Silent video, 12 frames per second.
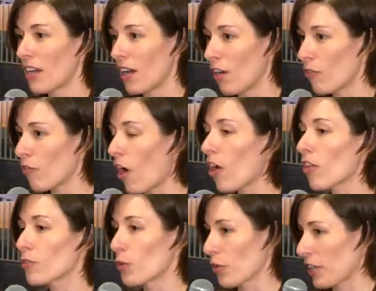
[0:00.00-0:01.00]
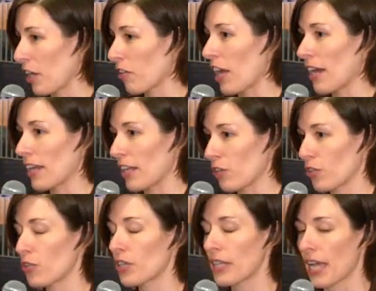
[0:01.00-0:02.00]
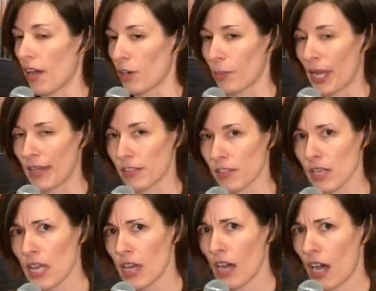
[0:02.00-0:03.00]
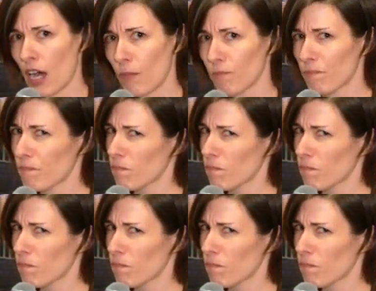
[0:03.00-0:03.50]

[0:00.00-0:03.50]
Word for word: of all of North Carolina, including the Outer Banks. Um,